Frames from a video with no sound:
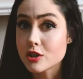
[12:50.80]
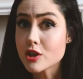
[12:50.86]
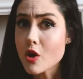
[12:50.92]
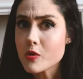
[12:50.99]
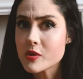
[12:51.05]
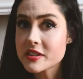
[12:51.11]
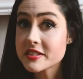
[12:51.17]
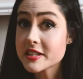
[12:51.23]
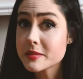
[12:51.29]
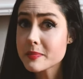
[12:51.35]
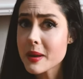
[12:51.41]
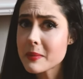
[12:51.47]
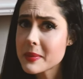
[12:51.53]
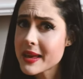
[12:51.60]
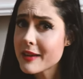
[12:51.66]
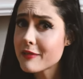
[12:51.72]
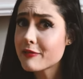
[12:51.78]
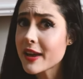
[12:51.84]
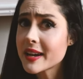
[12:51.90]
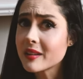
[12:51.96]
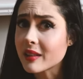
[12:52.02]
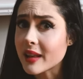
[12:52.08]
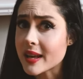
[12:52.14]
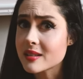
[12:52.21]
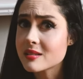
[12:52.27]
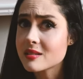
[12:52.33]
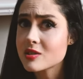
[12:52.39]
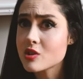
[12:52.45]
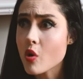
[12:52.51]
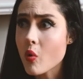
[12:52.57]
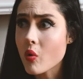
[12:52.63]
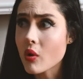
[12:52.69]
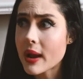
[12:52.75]
So does this make me a fatalist
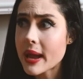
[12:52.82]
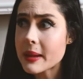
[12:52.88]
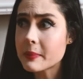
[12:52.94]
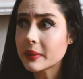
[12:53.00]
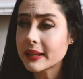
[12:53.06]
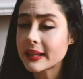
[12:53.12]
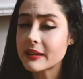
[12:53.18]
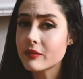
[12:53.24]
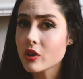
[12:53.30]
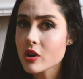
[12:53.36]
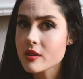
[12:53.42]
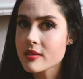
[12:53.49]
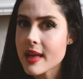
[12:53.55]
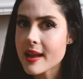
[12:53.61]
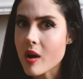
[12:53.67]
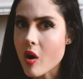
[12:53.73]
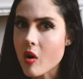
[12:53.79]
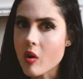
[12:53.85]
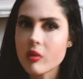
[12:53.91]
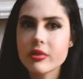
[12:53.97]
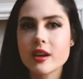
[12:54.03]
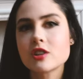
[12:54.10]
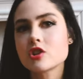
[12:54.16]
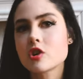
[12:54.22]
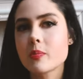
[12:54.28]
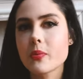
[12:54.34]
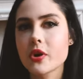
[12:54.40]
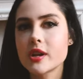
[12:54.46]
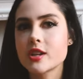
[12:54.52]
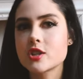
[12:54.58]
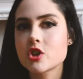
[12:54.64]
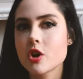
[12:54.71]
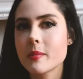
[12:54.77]
or a believer that all things are
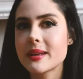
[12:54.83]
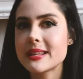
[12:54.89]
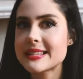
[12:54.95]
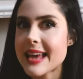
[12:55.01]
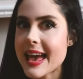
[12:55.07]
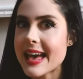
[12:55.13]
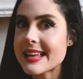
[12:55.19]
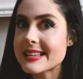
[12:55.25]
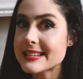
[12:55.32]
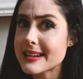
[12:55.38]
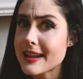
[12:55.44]
predetermined and